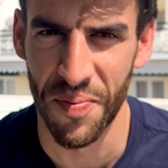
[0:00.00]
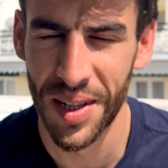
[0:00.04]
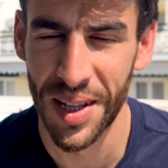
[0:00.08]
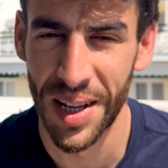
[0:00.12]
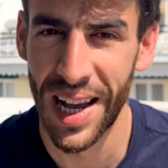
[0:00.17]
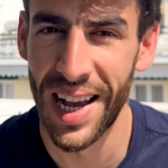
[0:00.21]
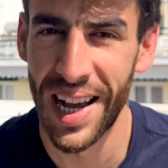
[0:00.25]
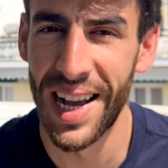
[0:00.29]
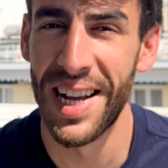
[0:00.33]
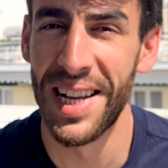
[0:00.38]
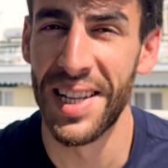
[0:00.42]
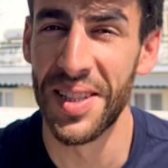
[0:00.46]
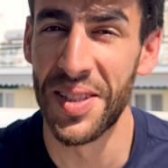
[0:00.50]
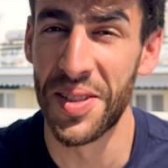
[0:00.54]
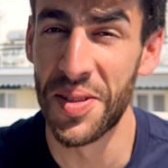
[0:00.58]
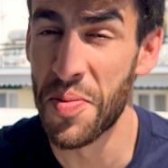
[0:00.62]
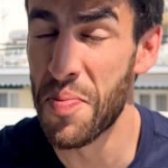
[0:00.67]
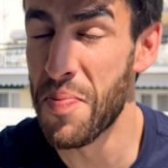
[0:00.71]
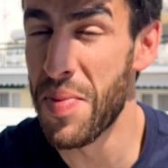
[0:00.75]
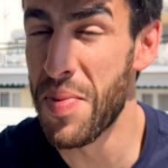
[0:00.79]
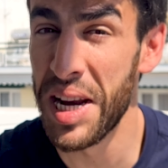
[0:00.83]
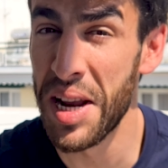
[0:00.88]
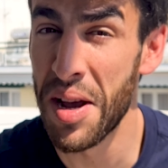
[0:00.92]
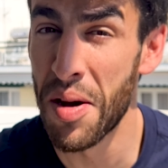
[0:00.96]
and
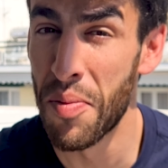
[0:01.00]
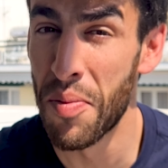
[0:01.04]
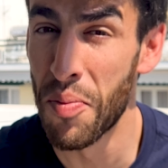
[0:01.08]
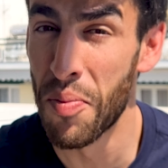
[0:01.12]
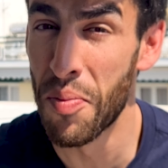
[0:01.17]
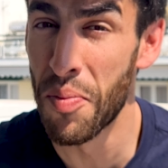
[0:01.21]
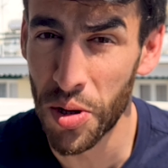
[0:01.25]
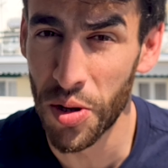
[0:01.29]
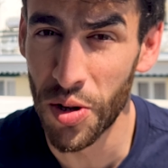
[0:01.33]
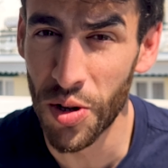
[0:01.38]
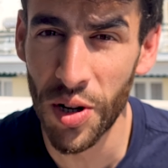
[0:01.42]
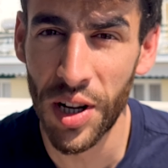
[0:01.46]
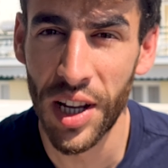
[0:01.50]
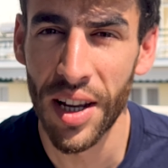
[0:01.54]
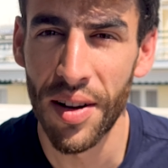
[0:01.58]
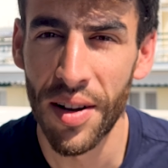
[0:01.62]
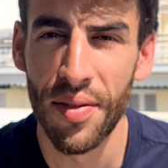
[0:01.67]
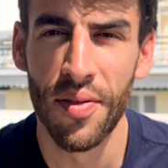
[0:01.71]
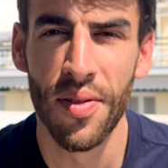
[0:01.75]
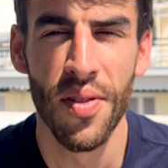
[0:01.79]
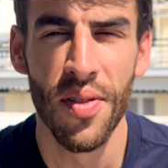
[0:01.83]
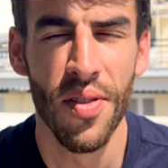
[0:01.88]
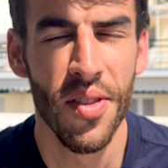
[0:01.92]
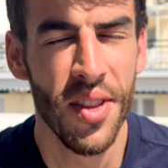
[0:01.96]
many among you have
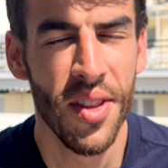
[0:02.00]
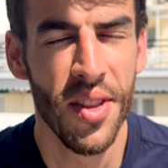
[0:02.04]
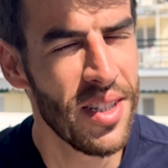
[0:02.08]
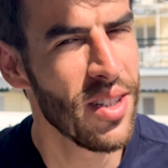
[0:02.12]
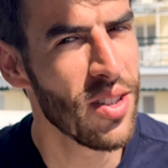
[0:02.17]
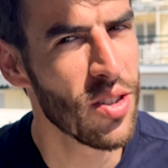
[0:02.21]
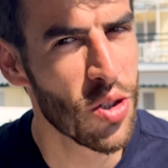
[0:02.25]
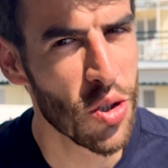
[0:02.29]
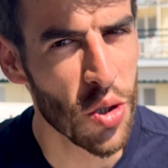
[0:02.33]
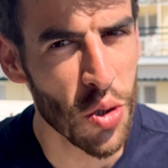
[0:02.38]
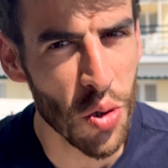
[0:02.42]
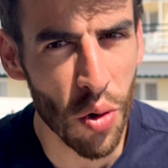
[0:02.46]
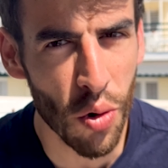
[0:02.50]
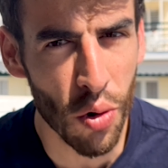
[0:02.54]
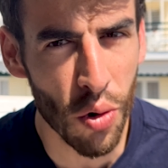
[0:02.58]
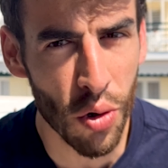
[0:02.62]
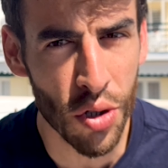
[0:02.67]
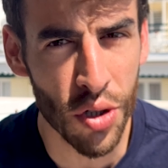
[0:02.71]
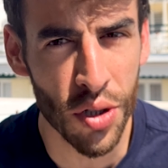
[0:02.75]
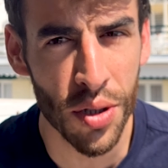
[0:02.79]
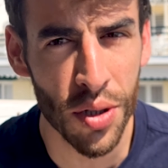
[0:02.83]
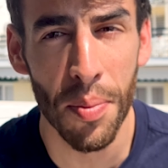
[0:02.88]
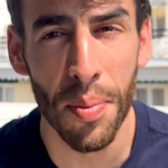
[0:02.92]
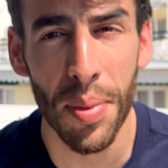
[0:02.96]
decent
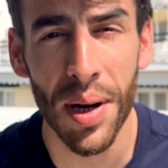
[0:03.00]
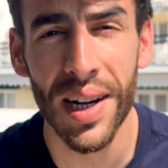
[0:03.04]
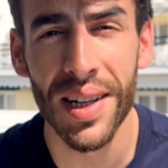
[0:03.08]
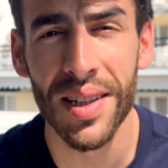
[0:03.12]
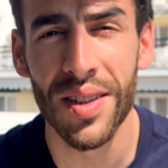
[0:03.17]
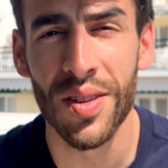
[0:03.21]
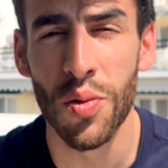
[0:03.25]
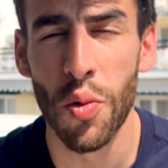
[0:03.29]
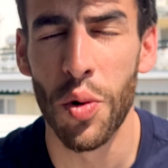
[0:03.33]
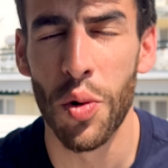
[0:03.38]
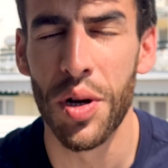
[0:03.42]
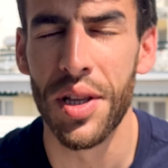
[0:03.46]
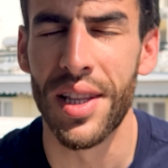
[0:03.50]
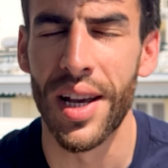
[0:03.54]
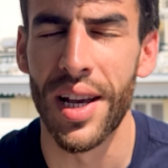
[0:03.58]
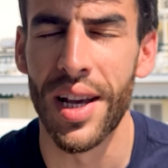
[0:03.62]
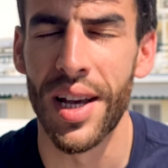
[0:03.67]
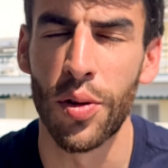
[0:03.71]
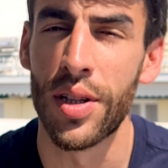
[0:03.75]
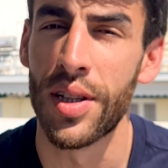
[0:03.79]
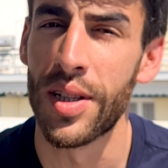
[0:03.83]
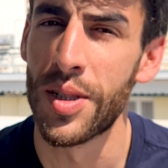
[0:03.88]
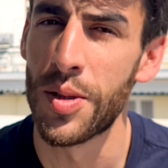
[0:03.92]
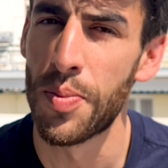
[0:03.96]
stores but
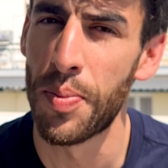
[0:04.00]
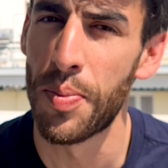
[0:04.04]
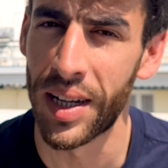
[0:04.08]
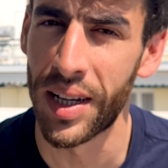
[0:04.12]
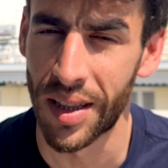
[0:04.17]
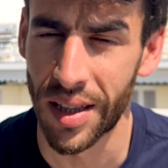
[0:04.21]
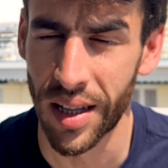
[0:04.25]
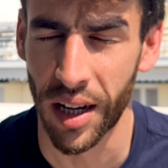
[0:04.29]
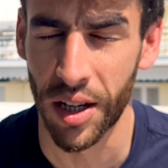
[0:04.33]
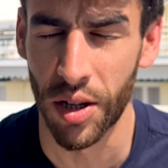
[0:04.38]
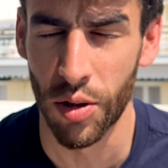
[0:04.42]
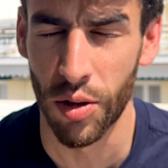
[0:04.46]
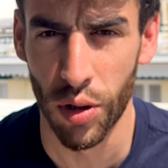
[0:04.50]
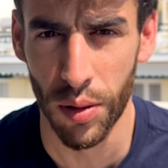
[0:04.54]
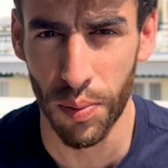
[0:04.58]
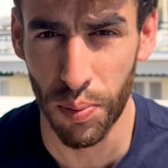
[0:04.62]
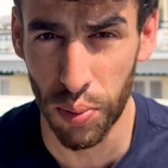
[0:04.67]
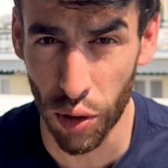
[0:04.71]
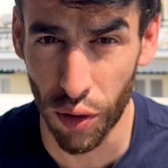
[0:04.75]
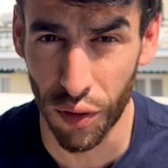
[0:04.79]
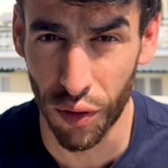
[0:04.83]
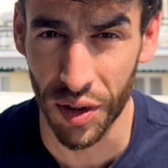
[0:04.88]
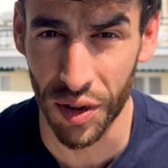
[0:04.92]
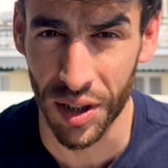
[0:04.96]
without spectacular
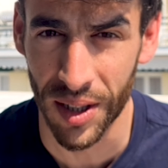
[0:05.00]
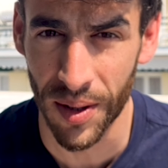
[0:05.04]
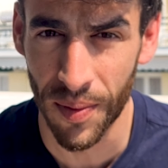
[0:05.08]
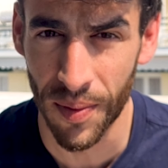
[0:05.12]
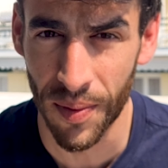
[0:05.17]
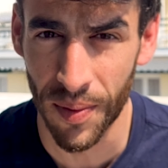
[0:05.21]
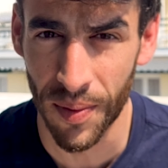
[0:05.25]
profit.